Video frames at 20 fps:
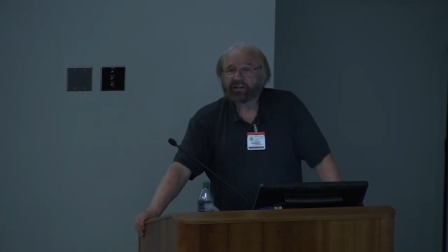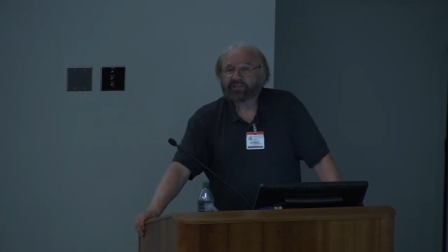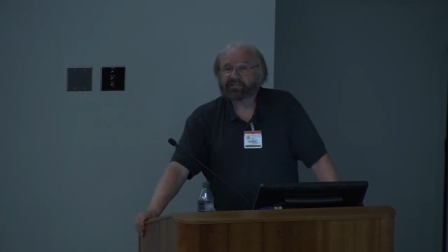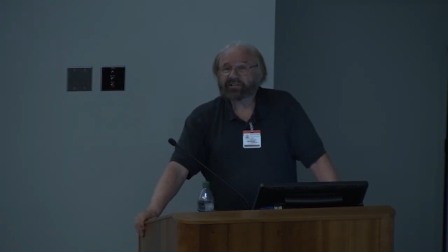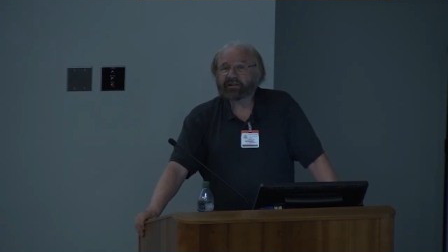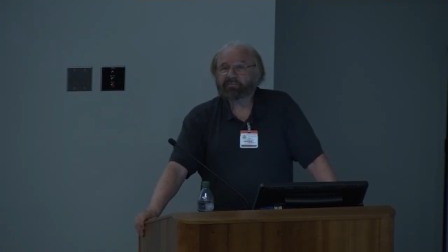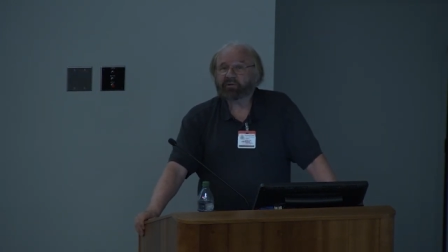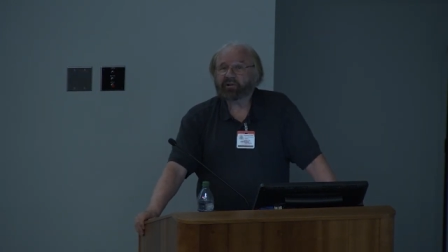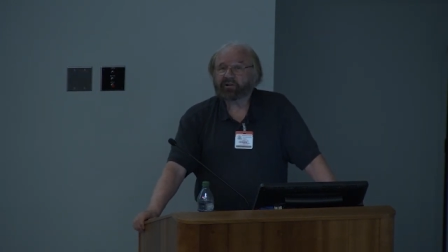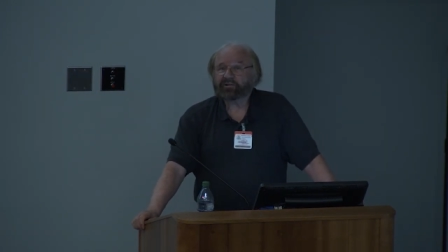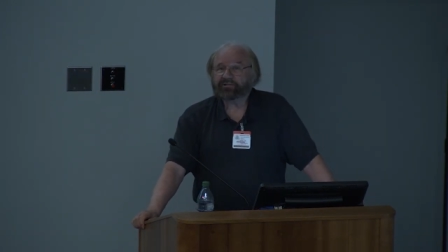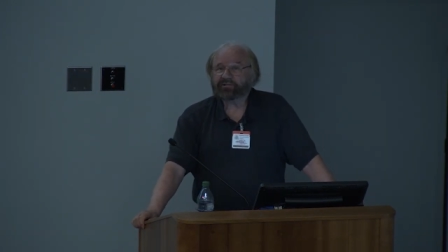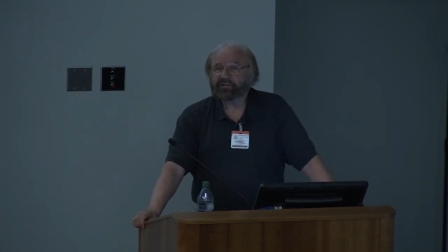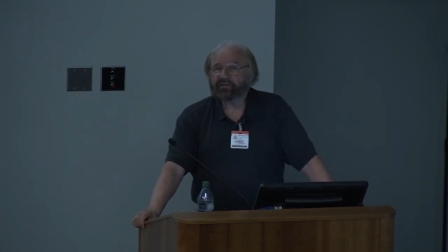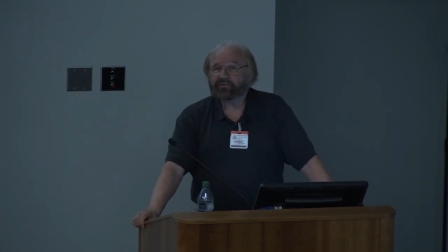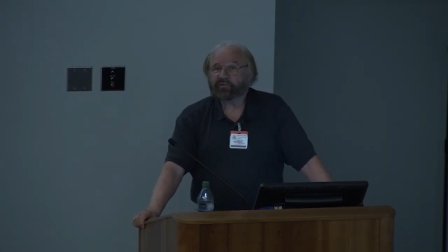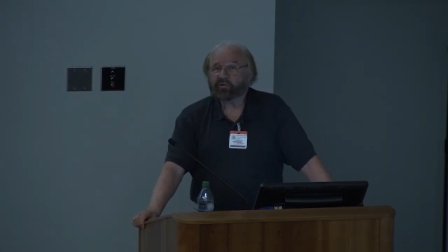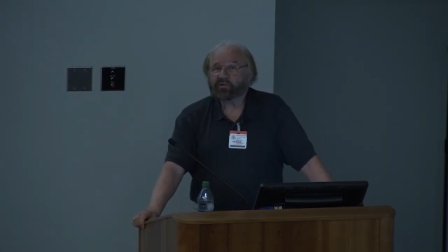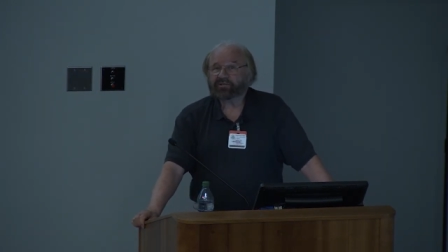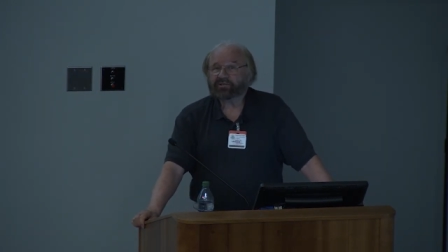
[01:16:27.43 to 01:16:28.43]

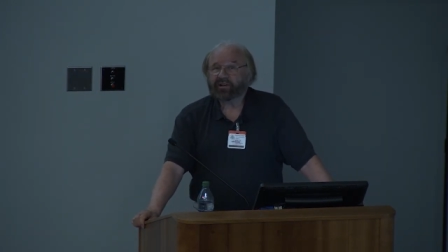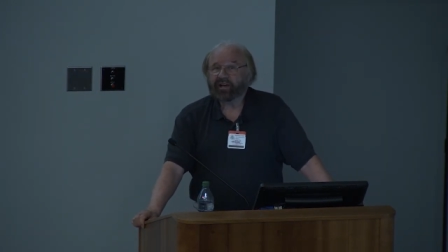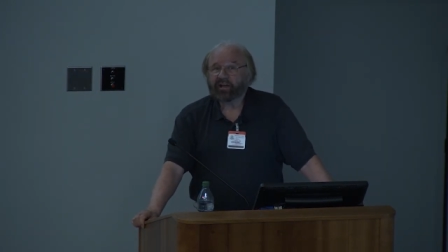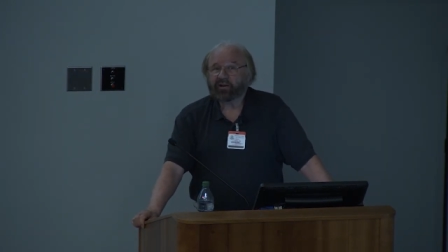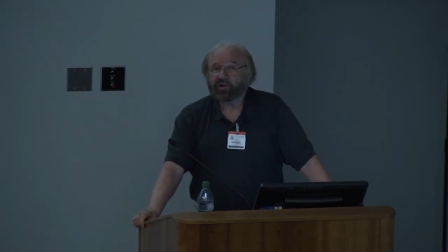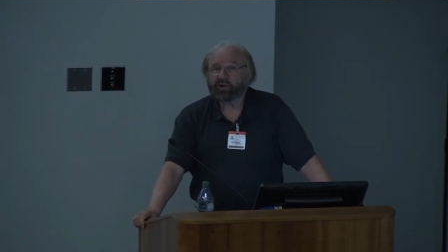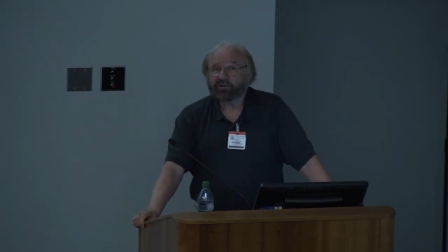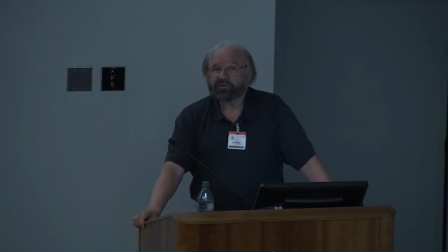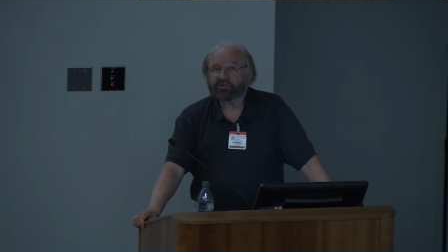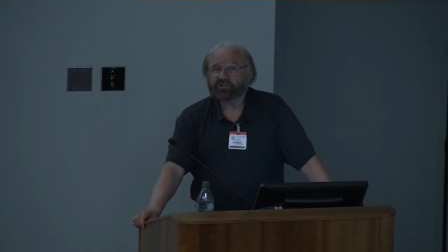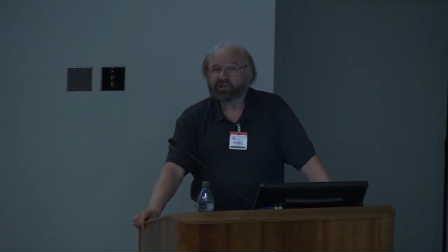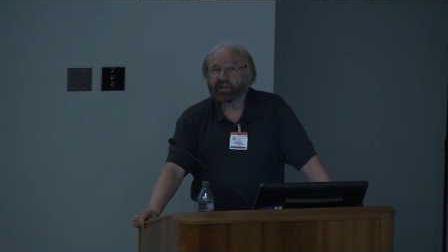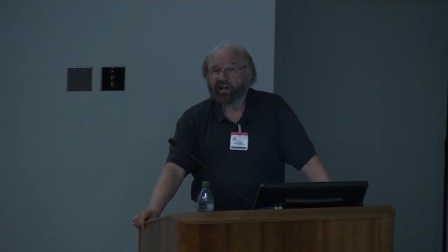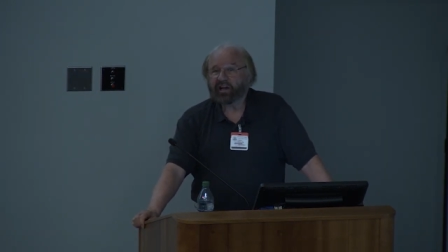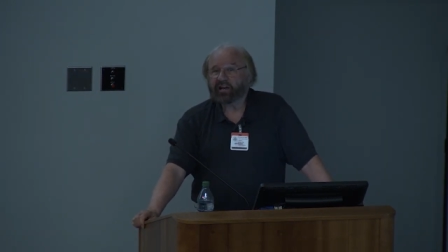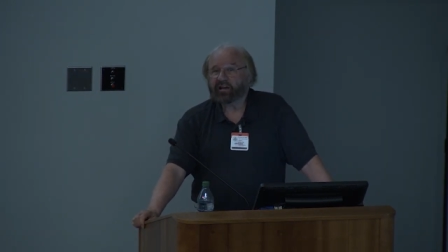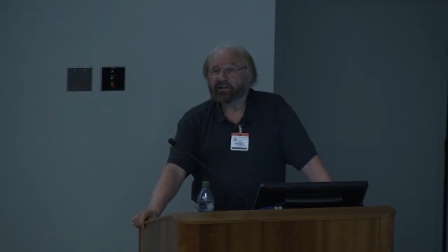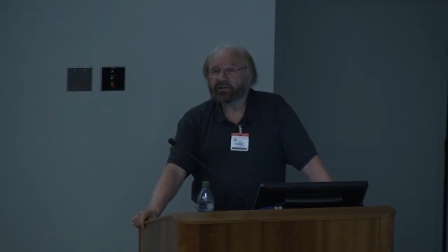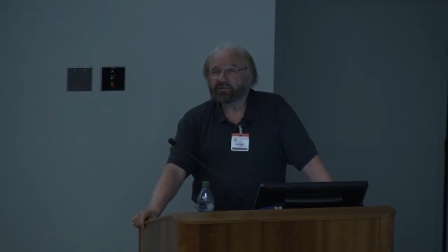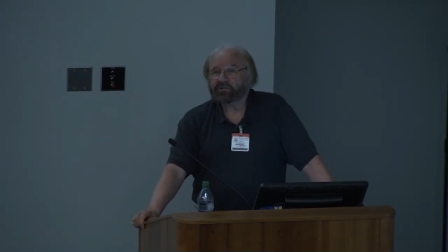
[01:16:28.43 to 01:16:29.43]
TBLT, of course, cannot
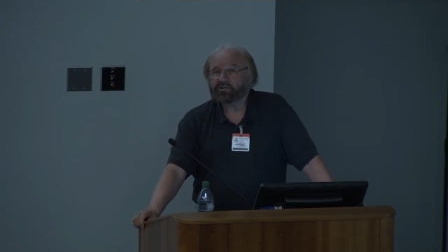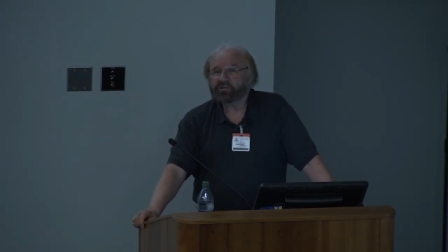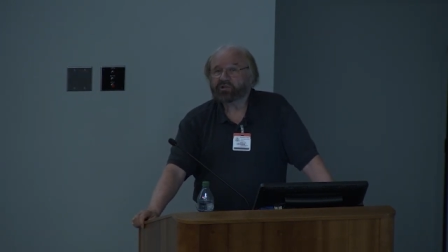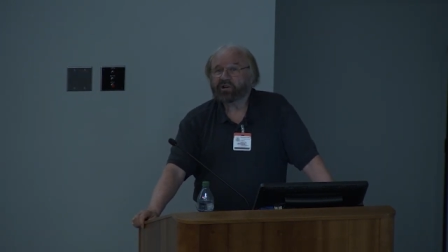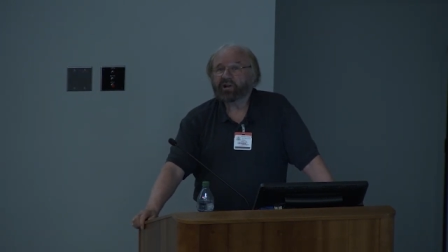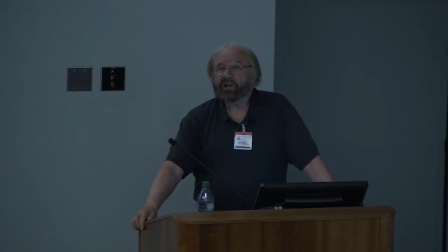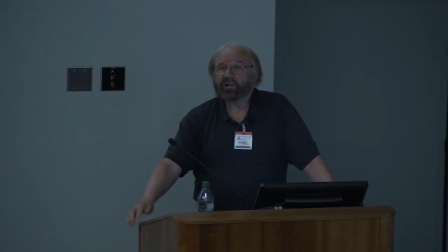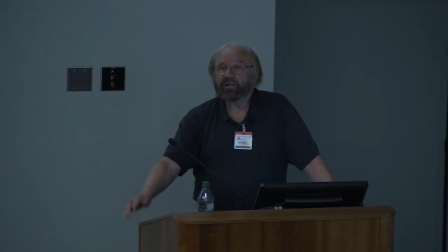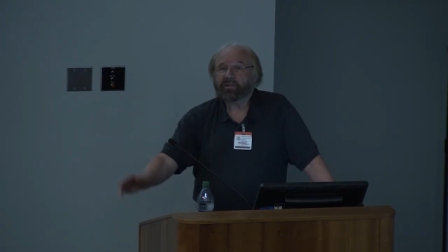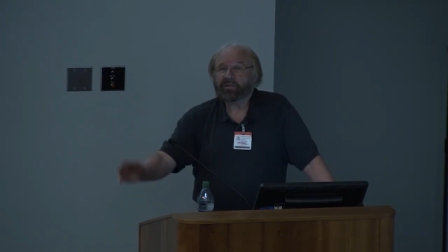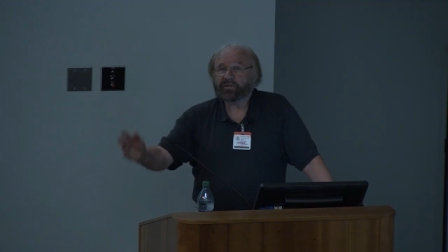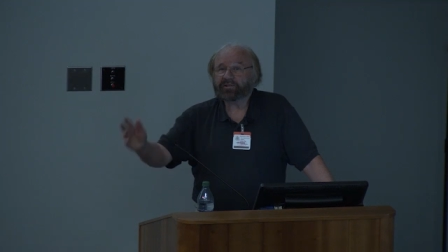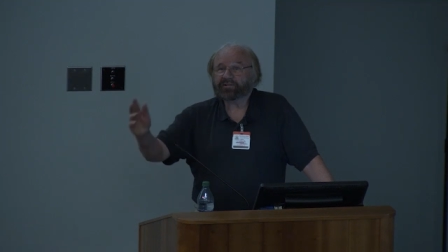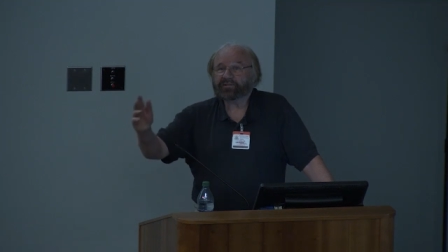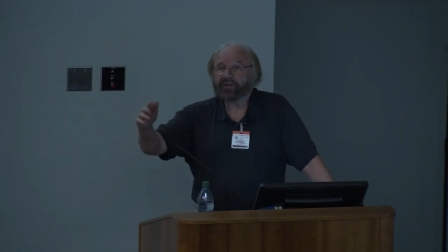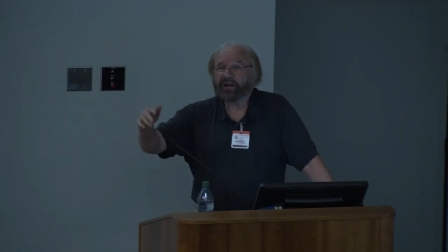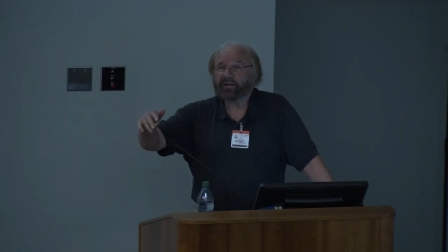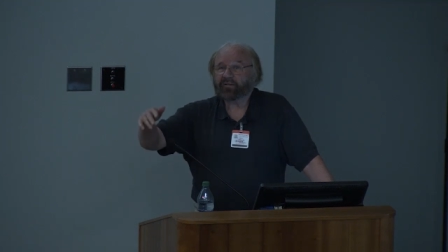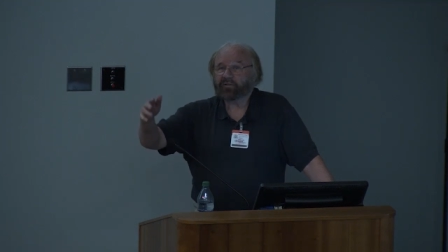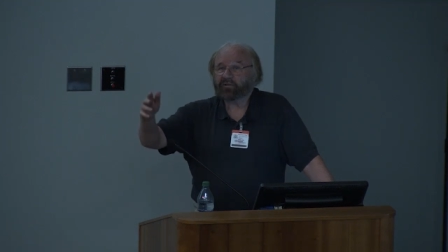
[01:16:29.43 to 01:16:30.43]
change the
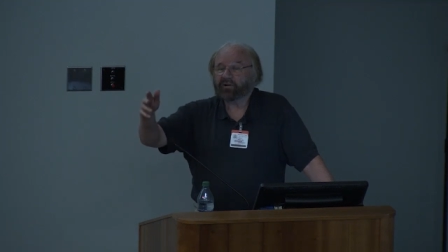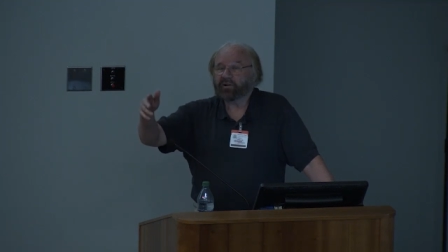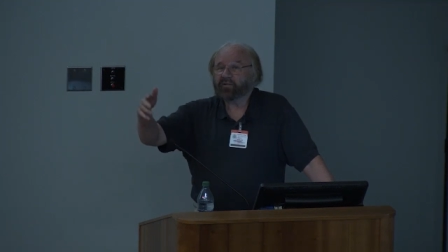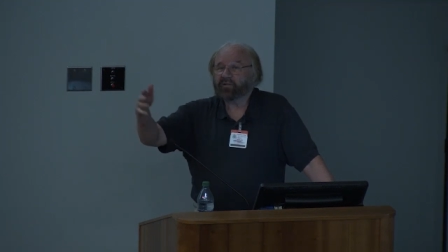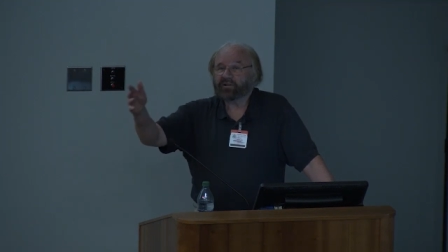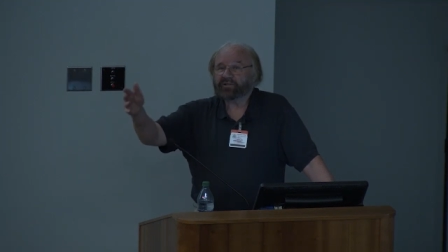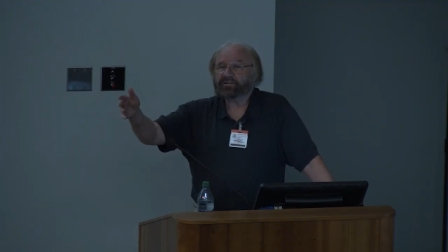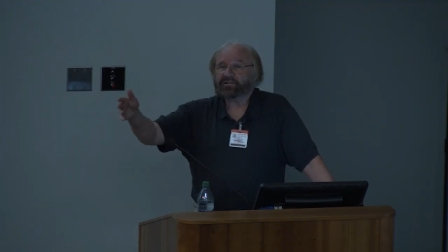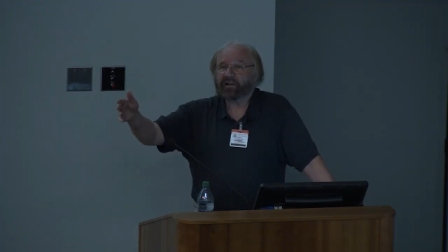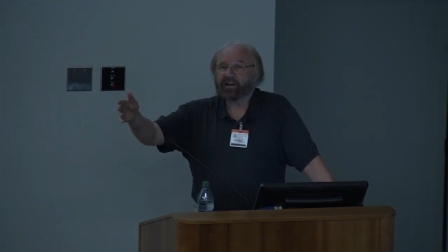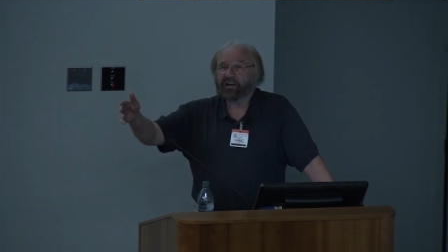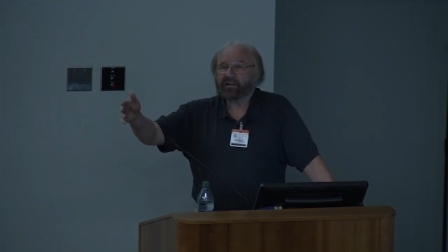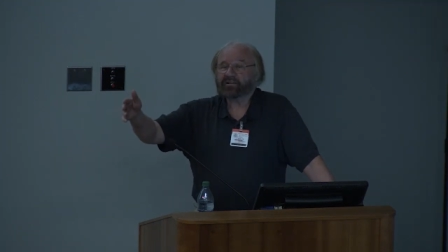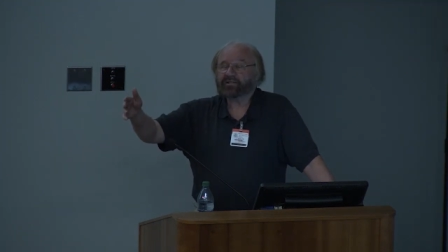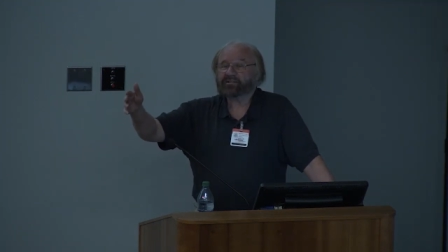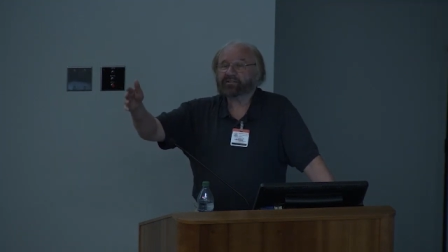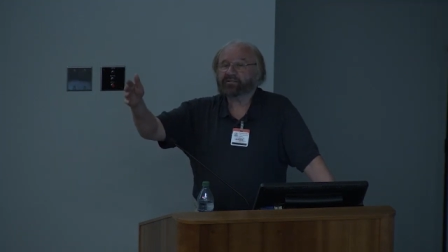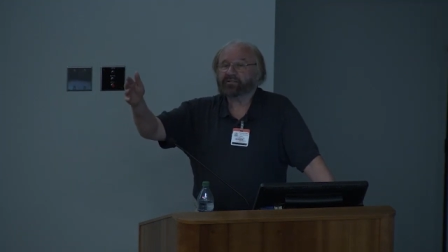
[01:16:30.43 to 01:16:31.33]
fact that in this case,